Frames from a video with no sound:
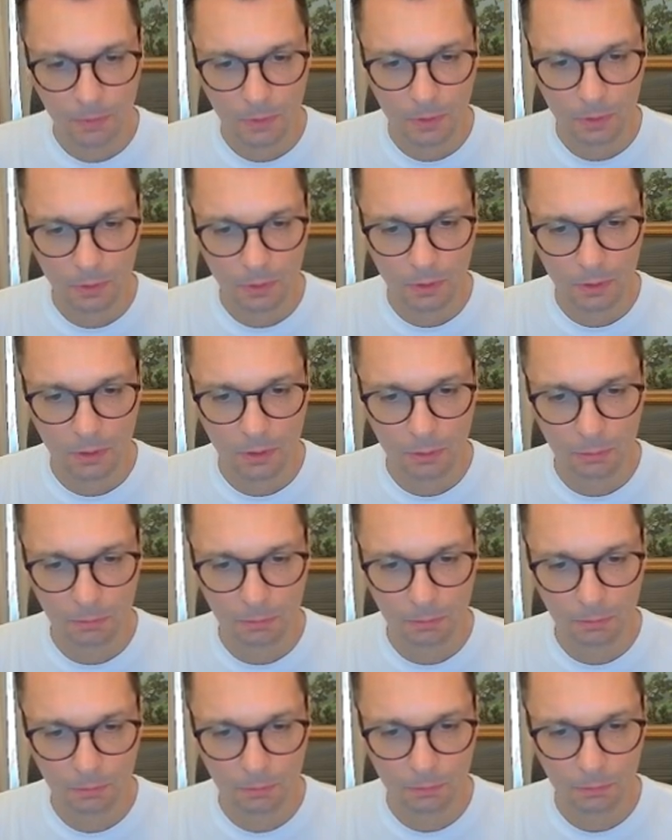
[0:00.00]

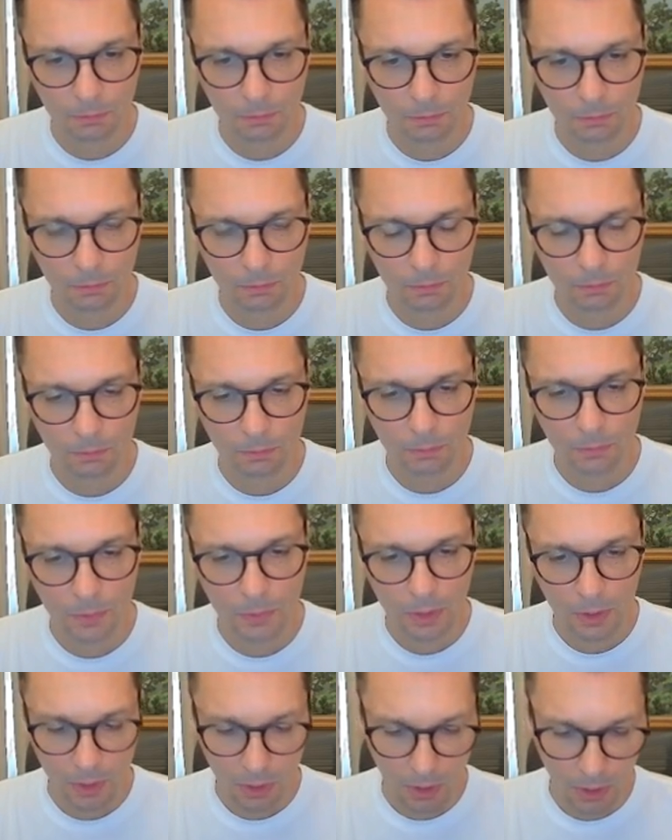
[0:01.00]

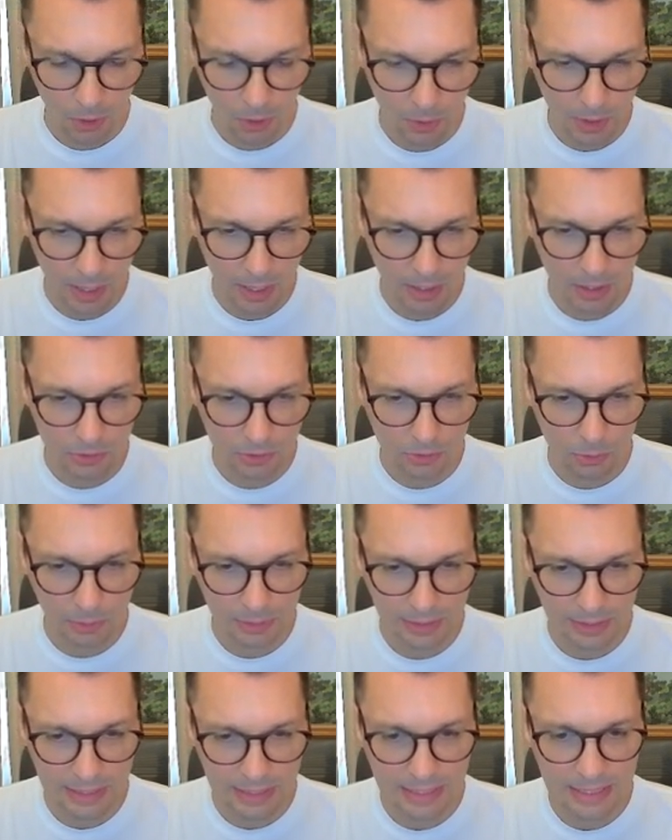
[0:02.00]
Okay, so
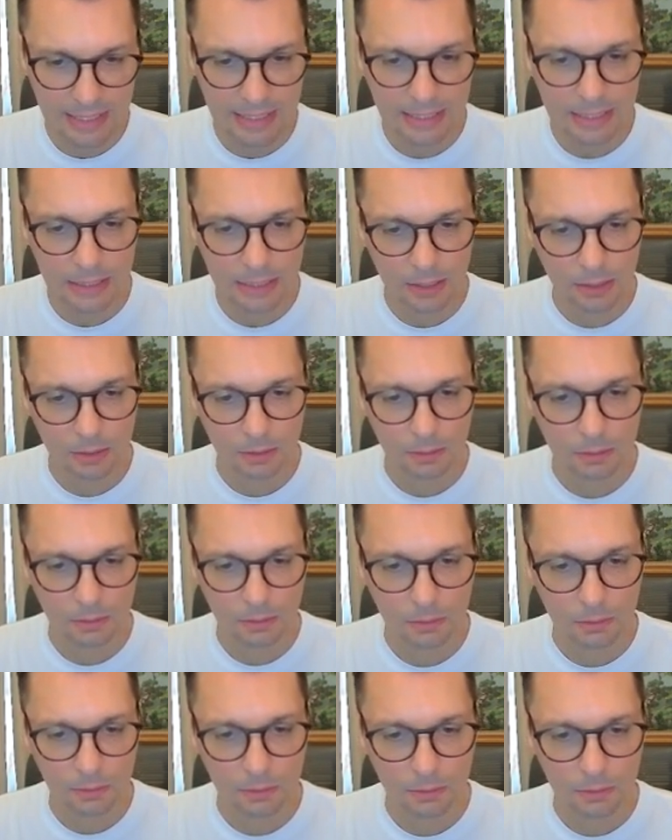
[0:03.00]
lienee,
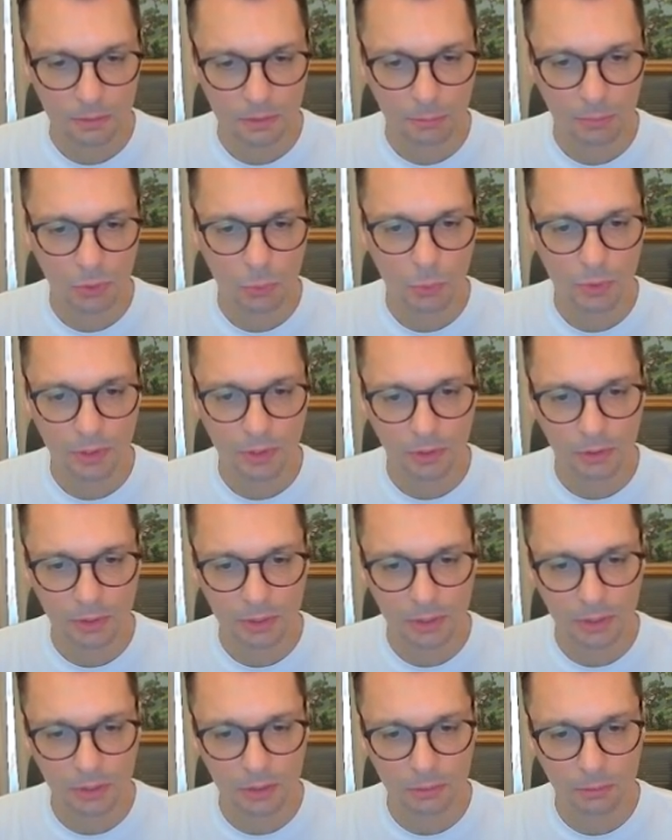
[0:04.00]
somebody with a
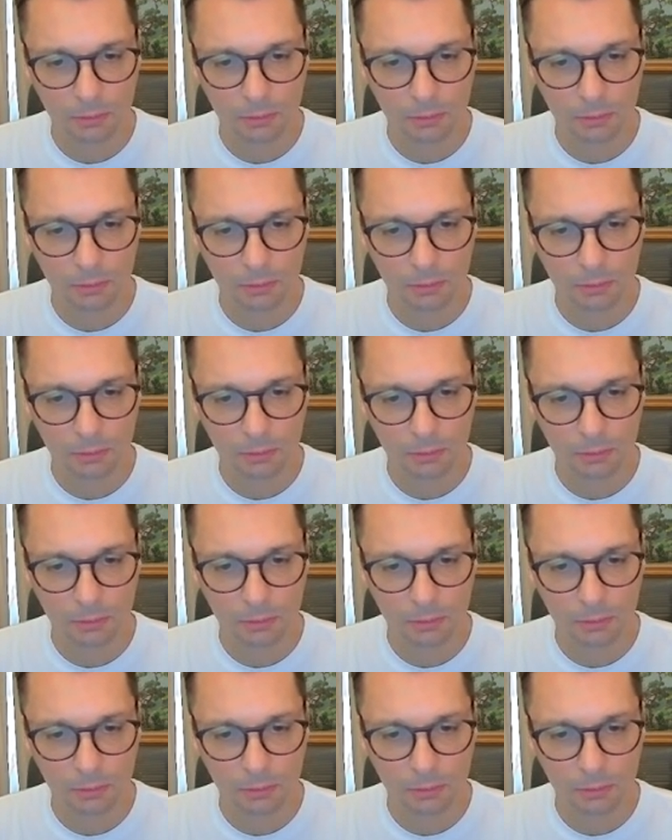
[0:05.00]
lien.